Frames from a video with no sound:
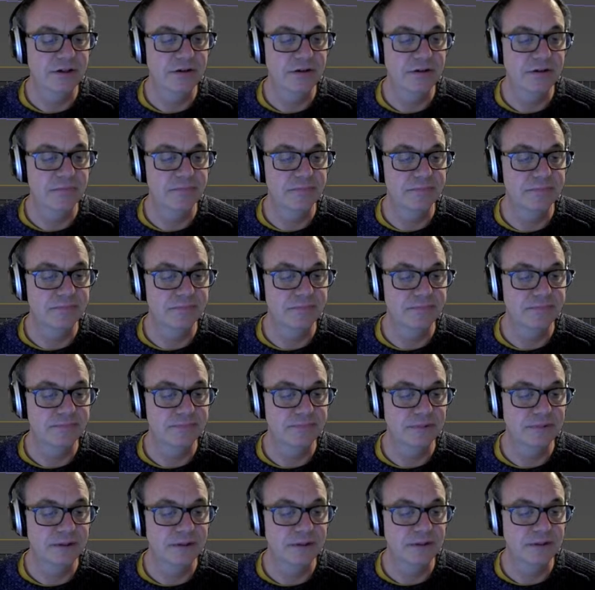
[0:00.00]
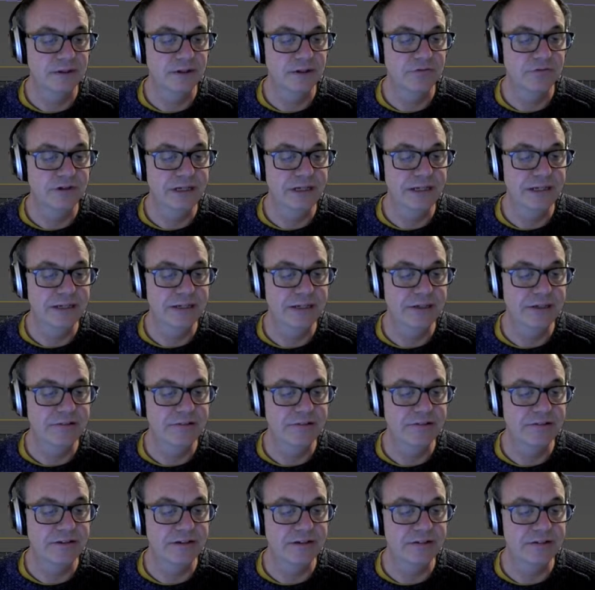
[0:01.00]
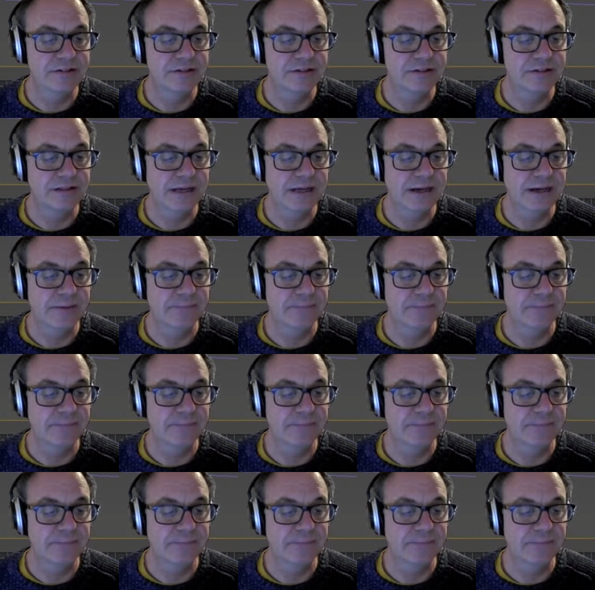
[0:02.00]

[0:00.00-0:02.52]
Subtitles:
on. And really, it's as easy as that.